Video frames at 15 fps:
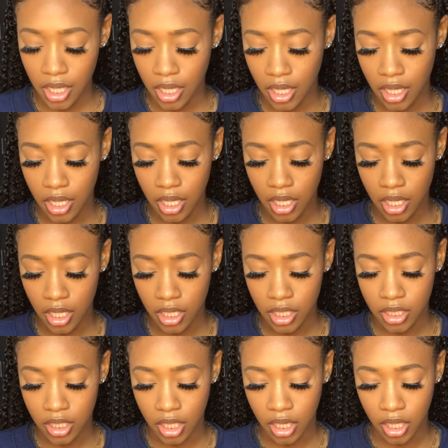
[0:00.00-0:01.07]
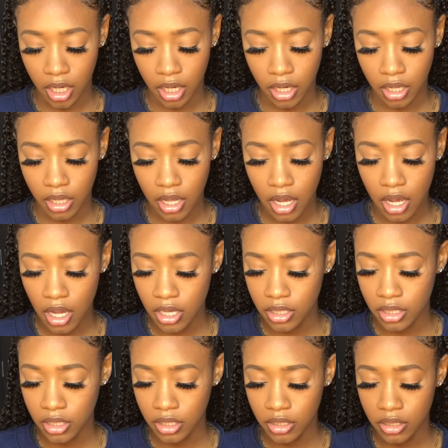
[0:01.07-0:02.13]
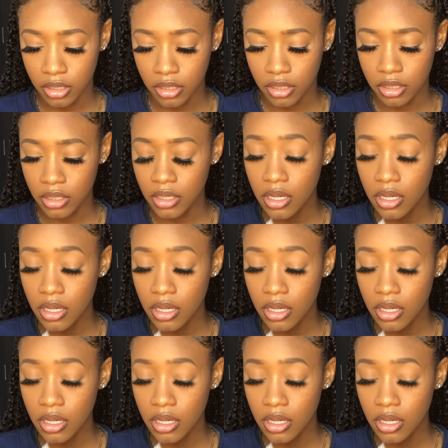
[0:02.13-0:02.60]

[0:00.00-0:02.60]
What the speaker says: and it's clear gloss, and you just